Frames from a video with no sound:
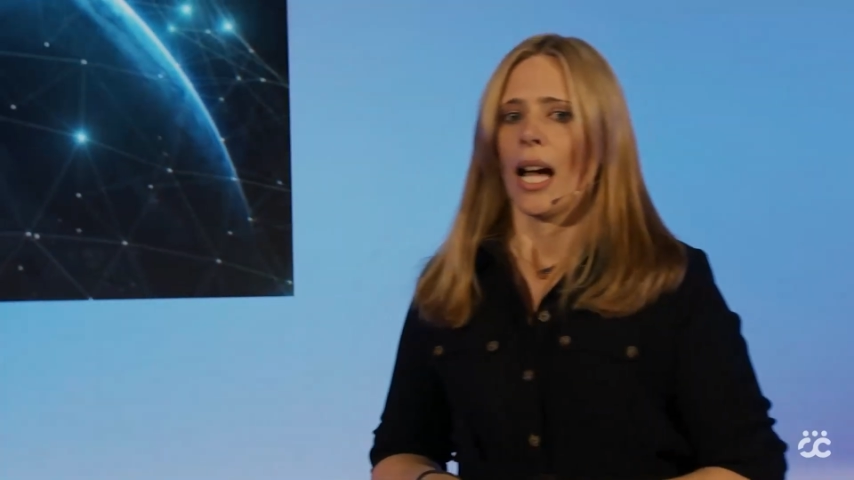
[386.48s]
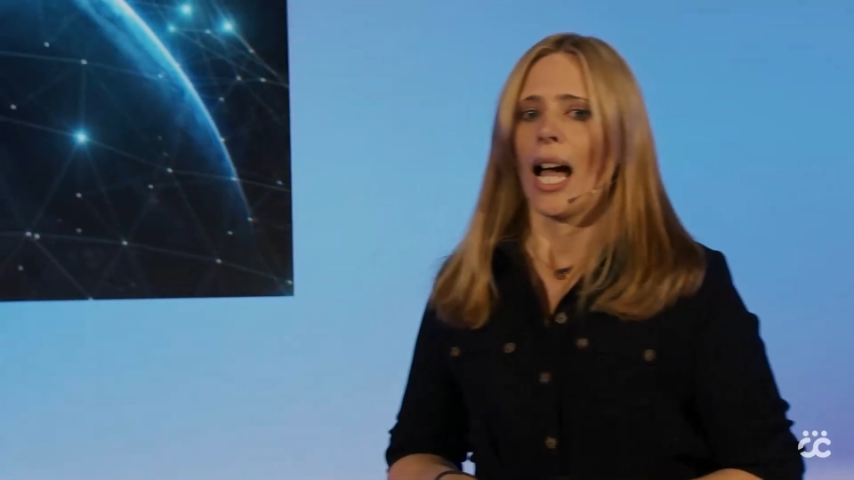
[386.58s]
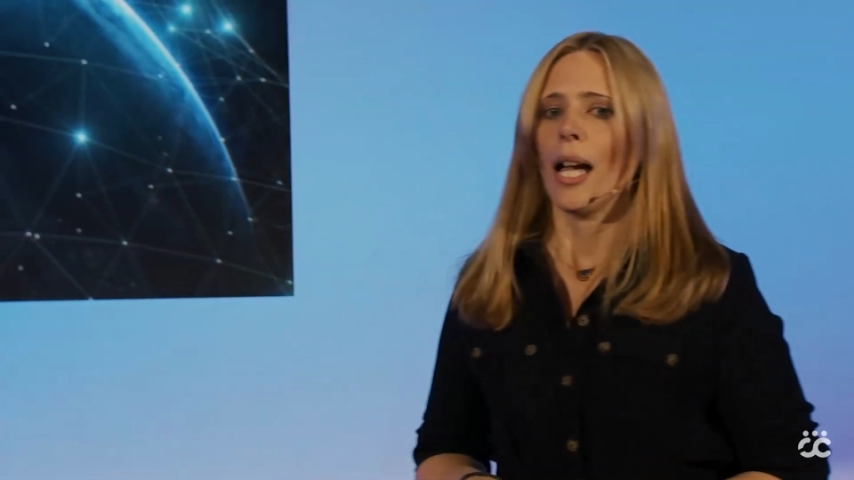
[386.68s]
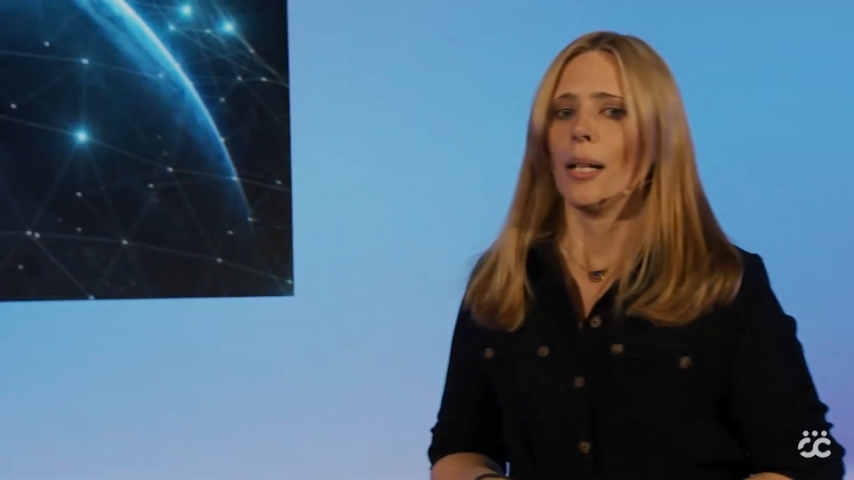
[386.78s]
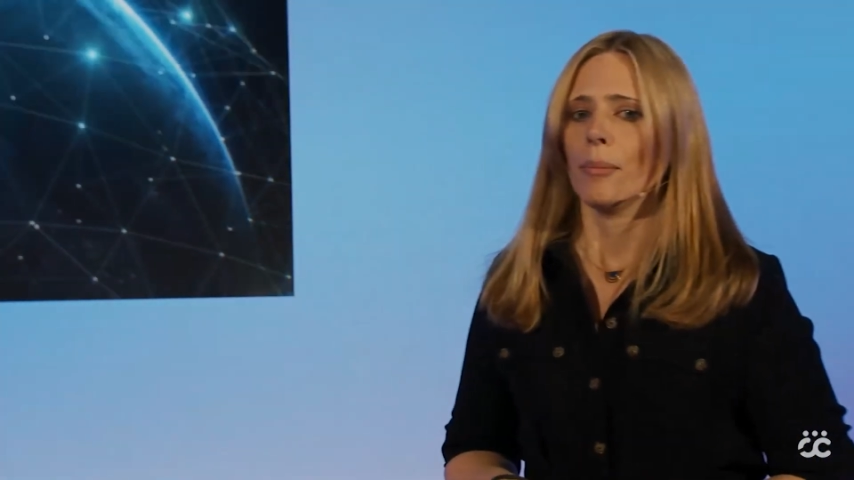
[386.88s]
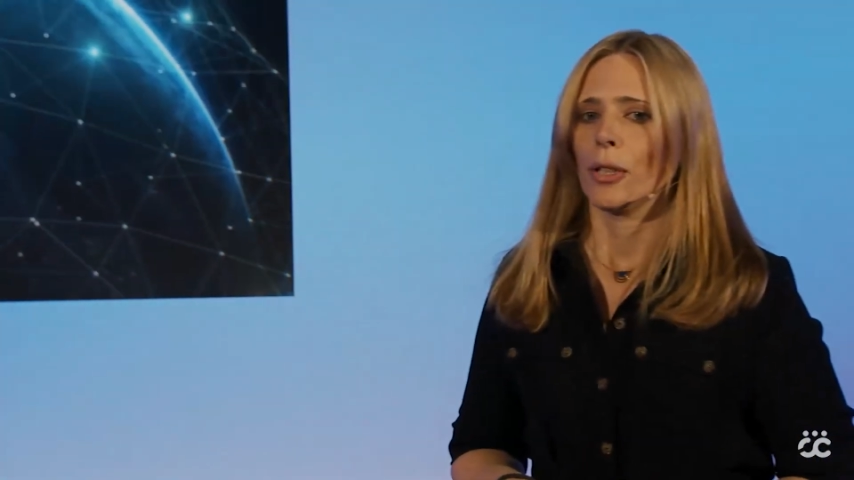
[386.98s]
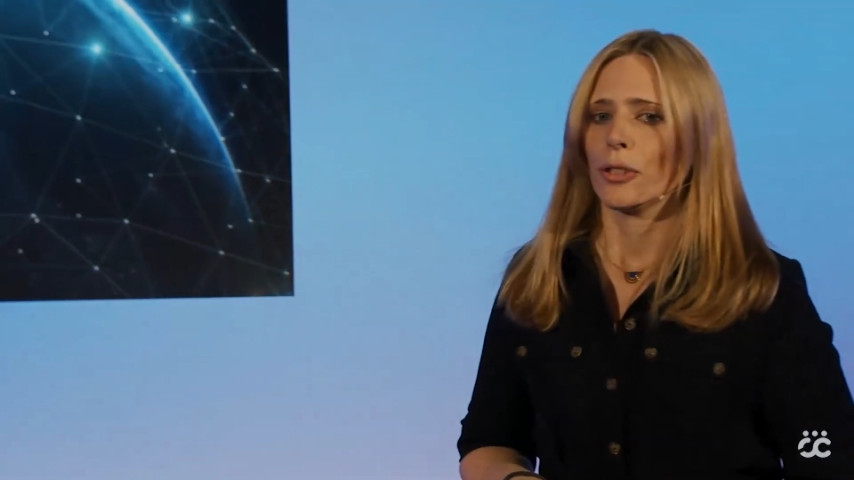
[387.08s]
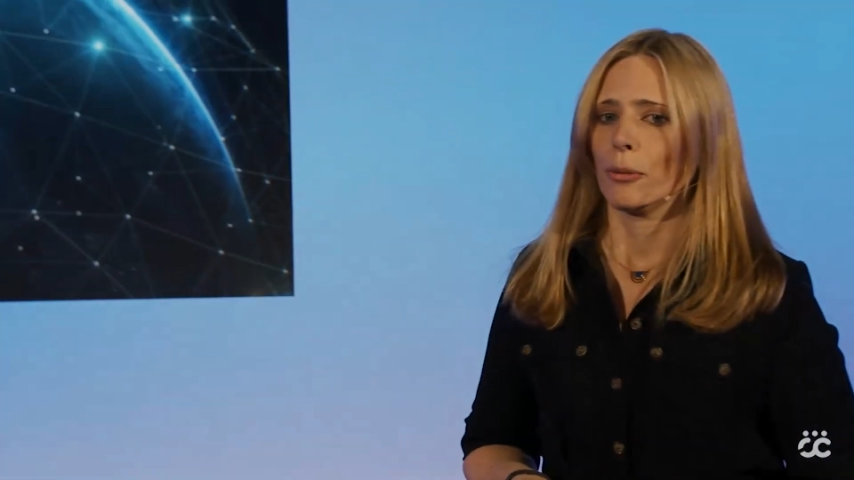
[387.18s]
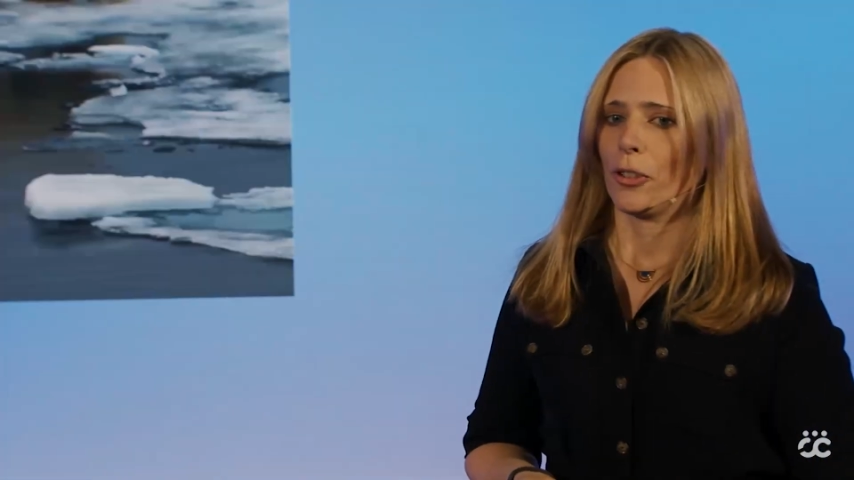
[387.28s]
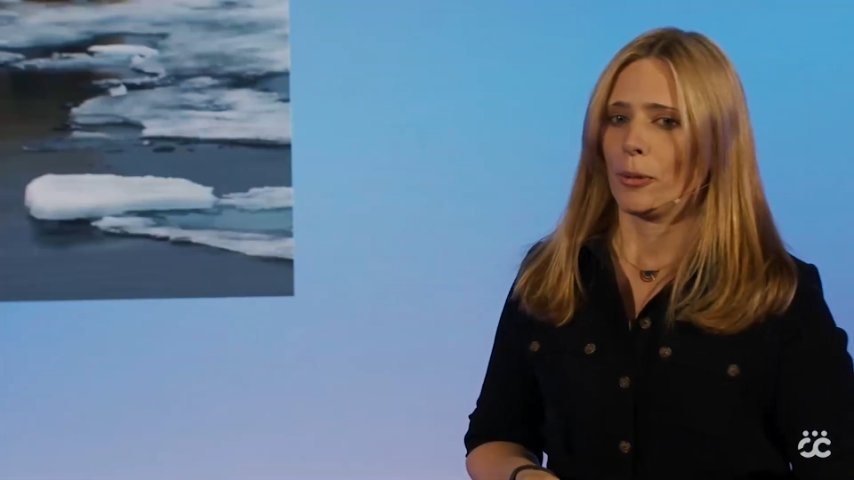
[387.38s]
I'm of
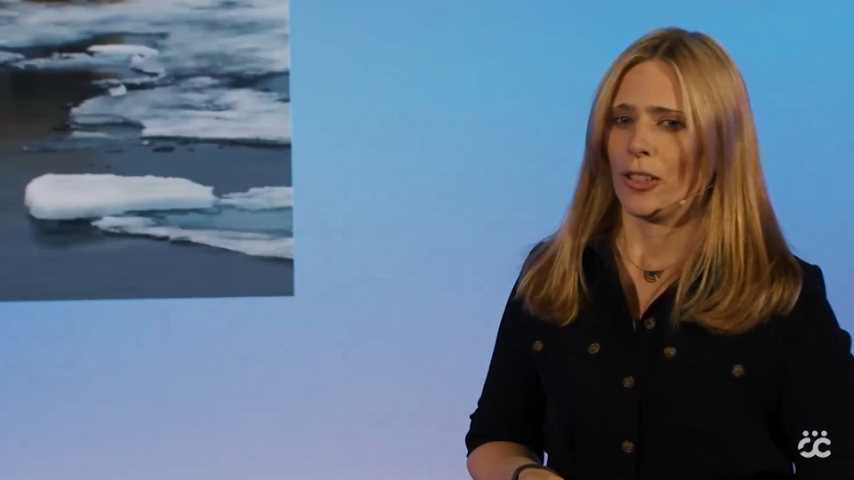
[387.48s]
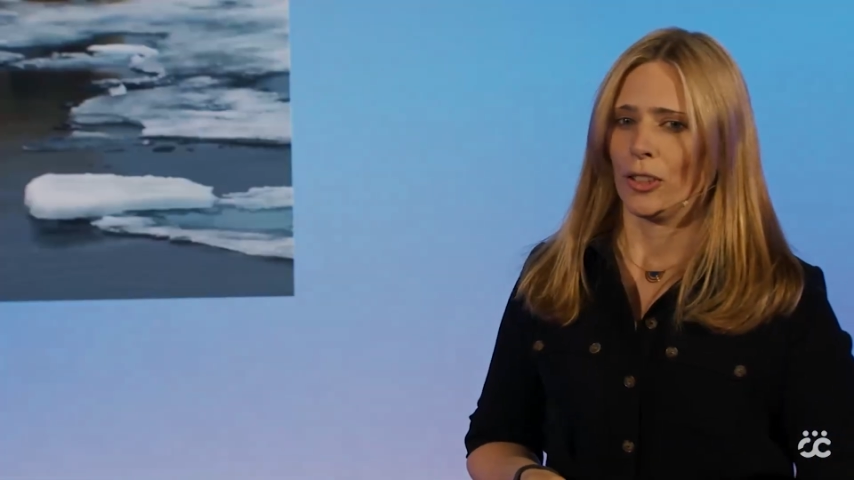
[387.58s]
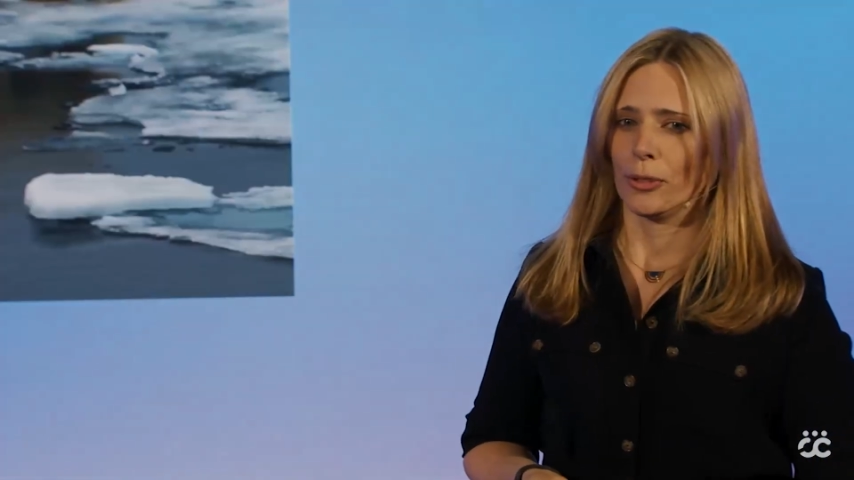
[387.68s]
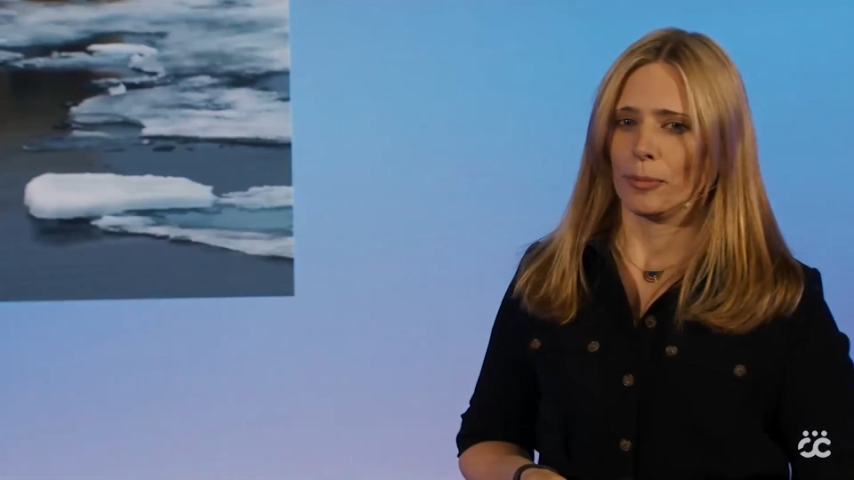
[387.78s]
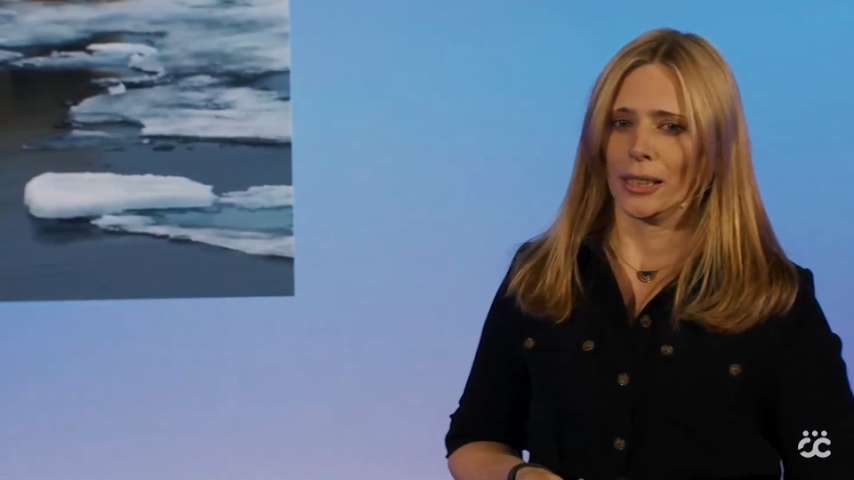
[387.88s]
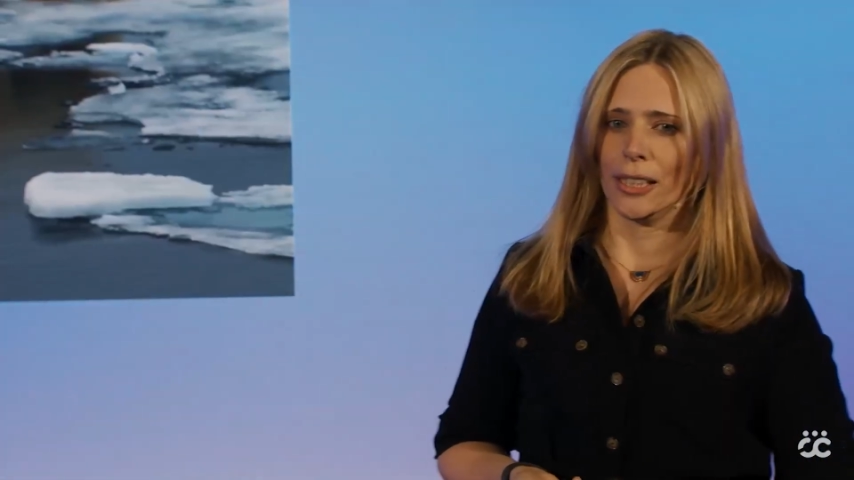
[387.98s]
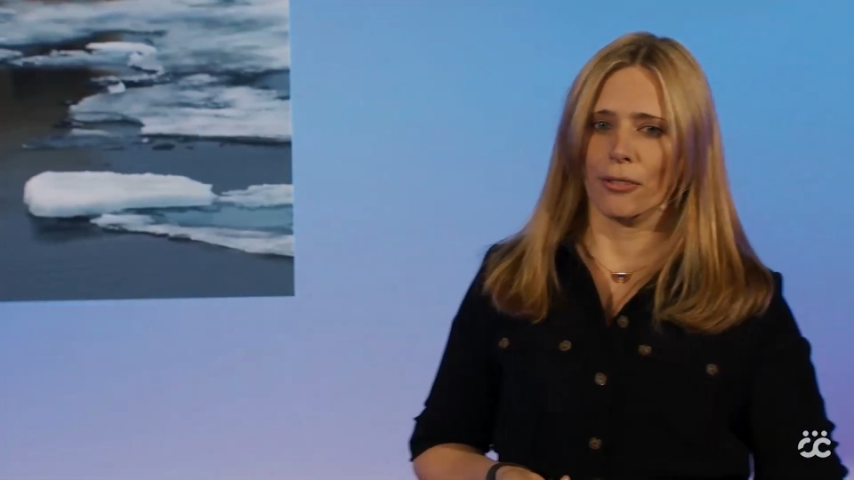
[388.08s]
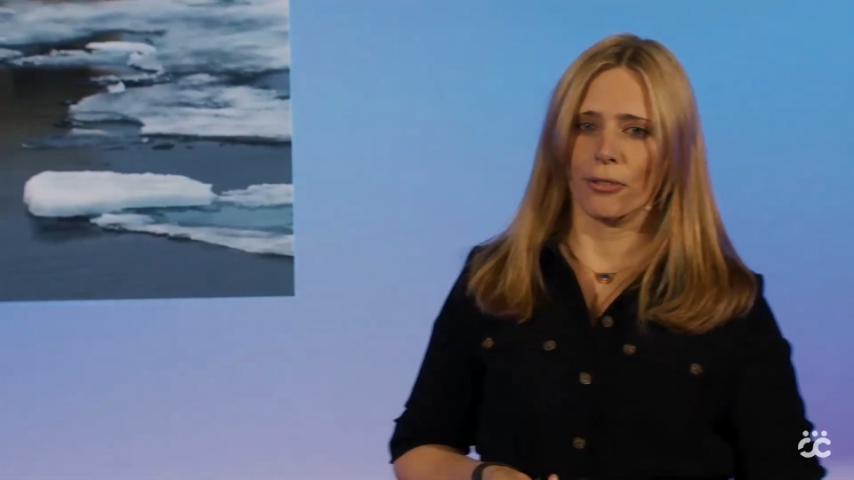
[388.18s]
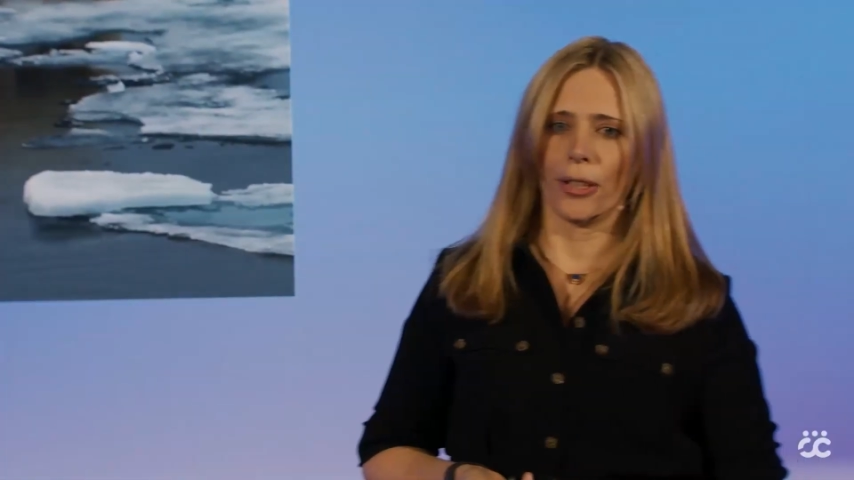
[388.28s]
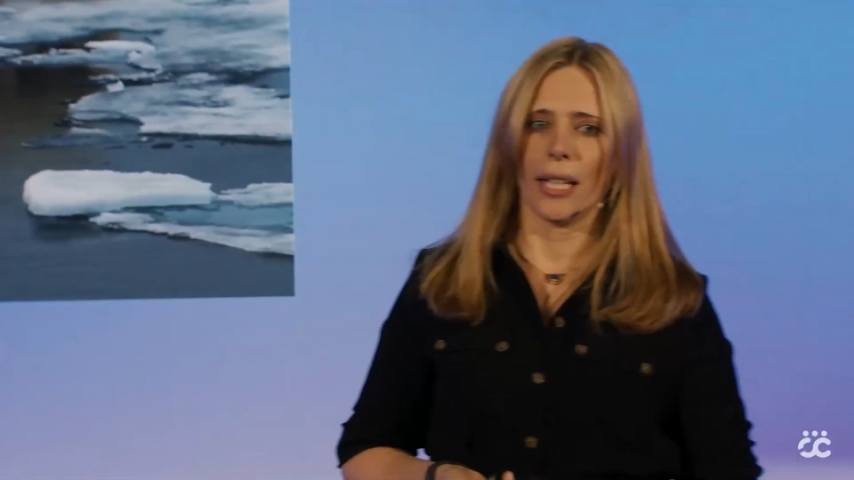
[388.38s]
the profound
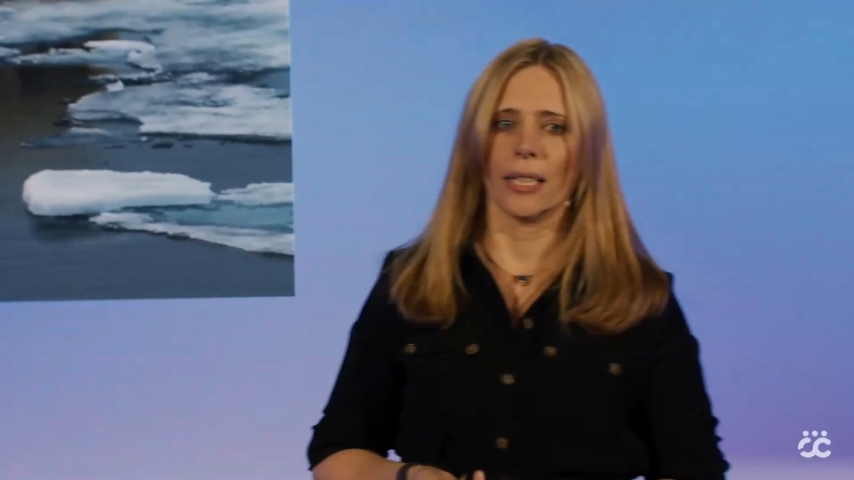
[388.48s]
belief